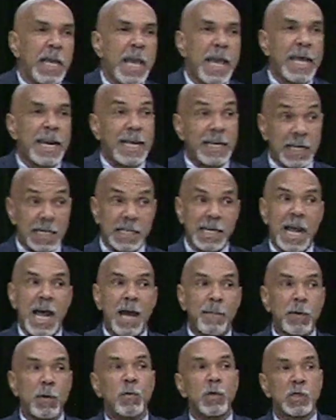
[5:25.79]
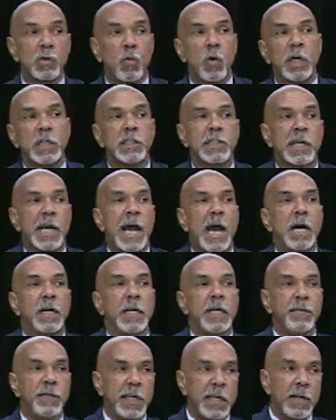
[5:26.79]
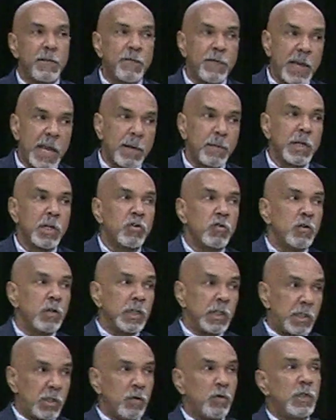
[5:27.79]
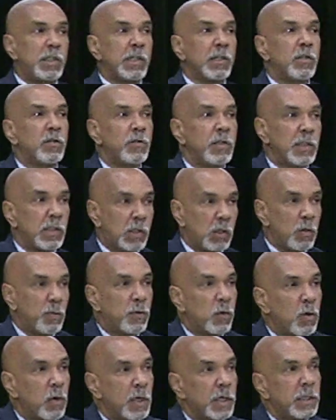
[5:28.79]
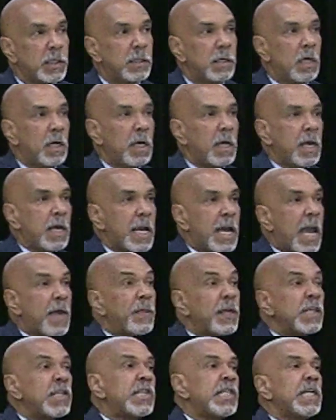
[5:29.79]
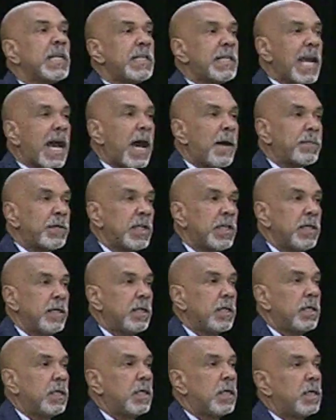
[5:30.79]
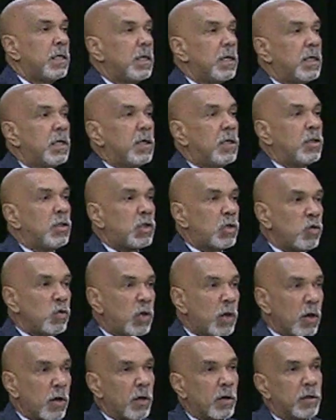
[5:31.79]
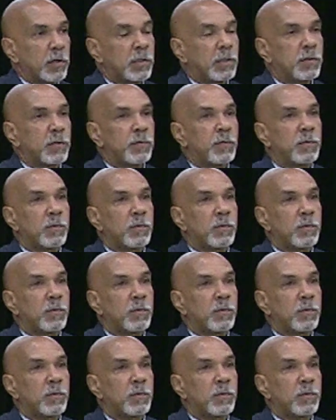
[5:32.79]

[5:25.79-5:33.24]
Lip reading: had, at the time it was one child, and then the family grew to 2 children, 2 boys, and then she adopted 2 girls.